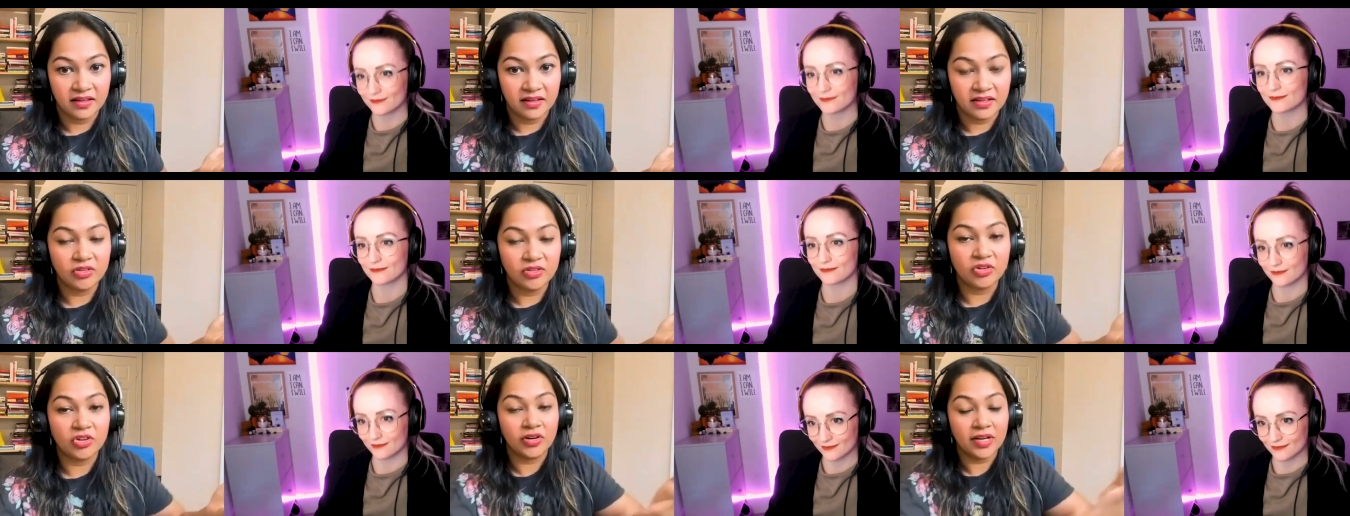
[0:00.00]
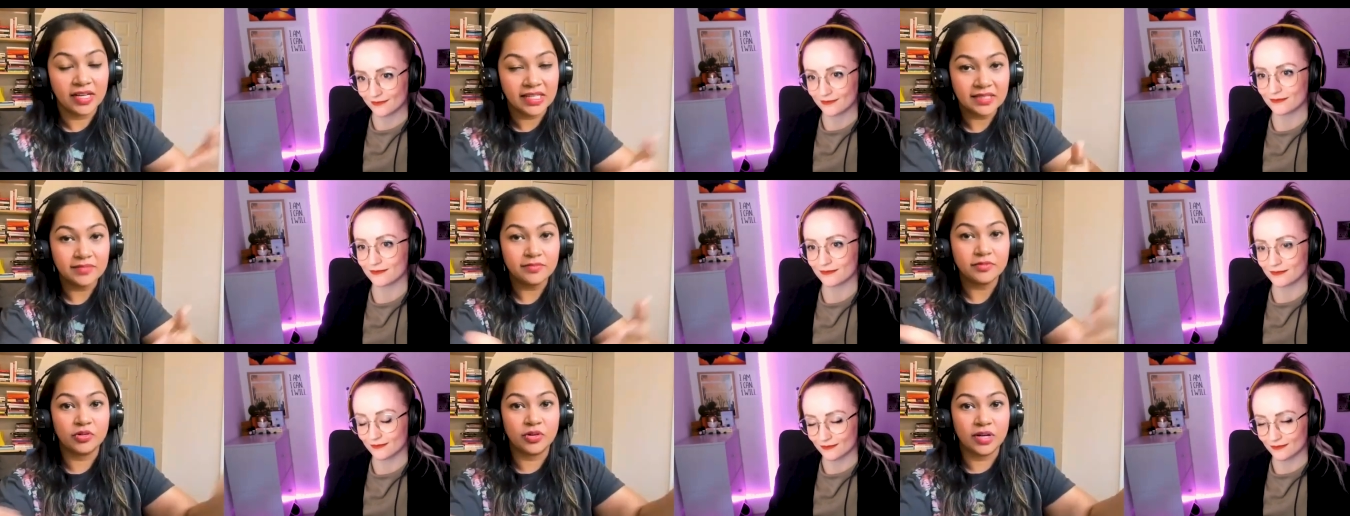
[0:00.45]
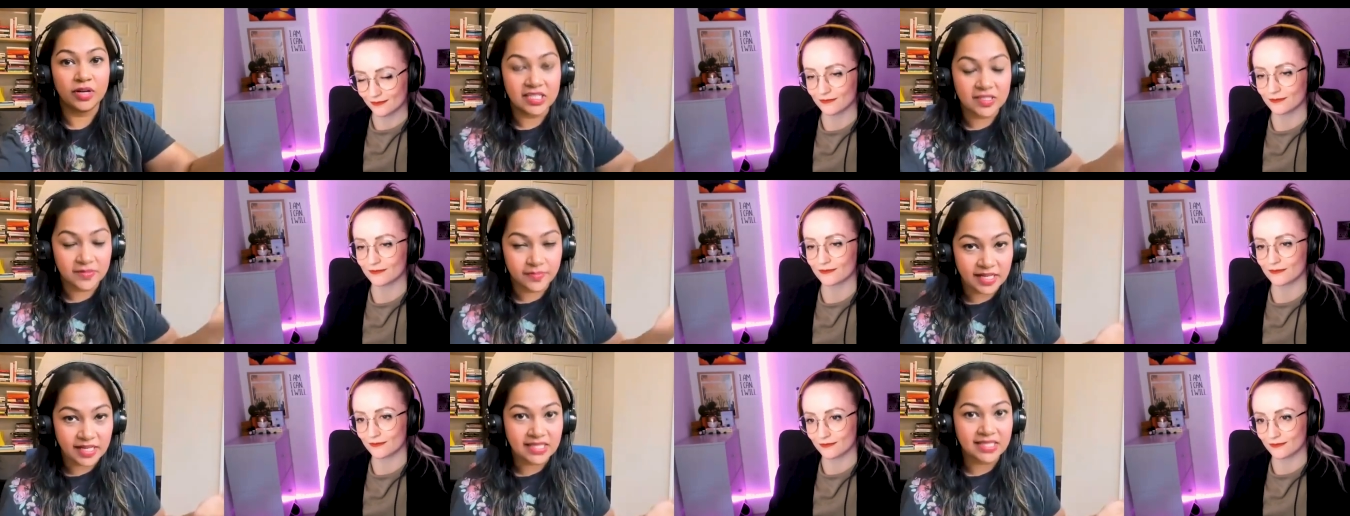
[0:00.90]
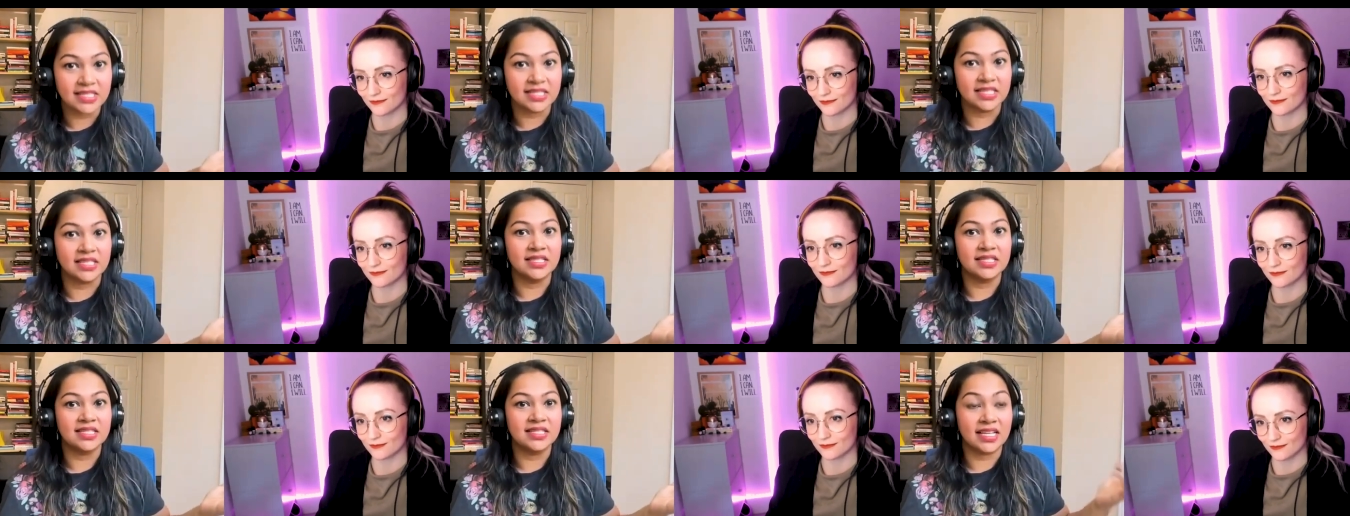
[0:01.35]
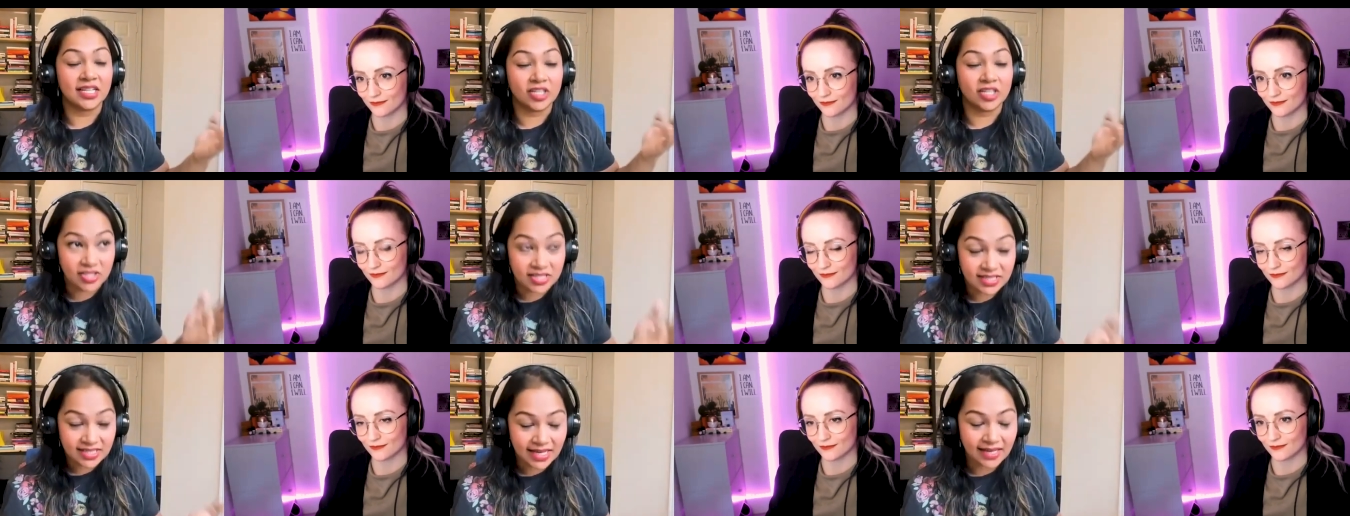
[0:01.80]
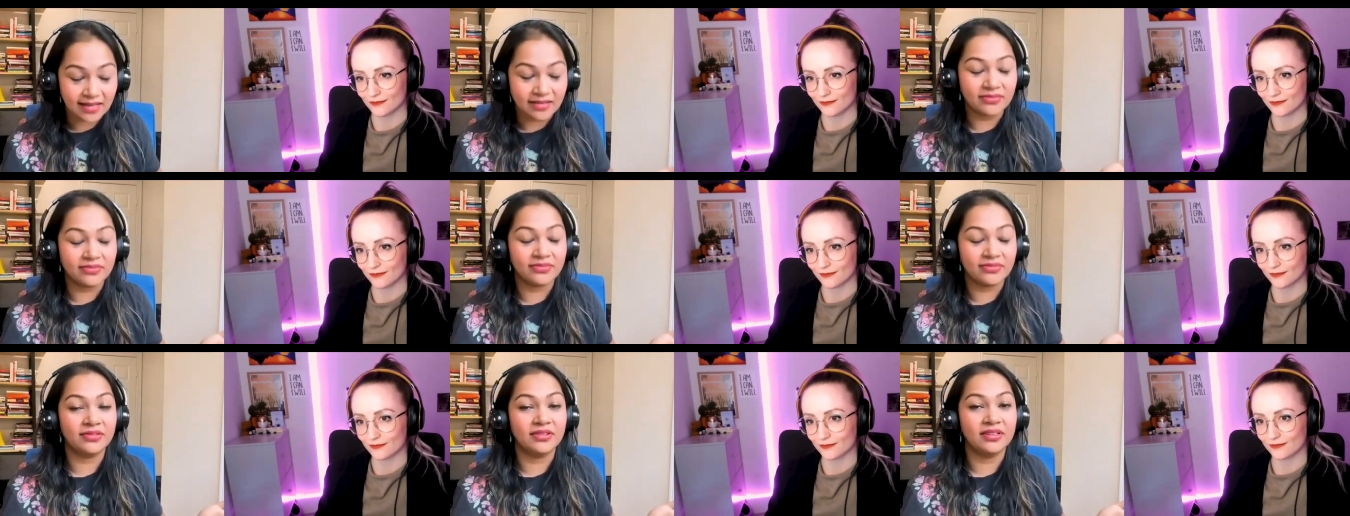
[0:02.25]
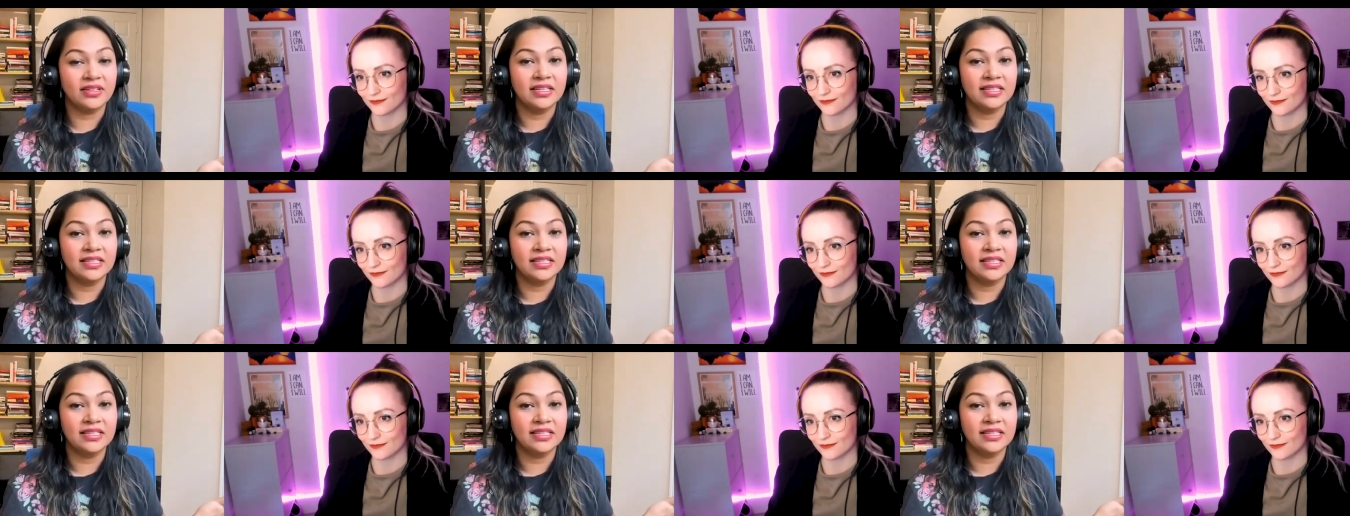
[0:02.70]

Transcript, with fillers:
Speaker 1: you create create spaces that are safe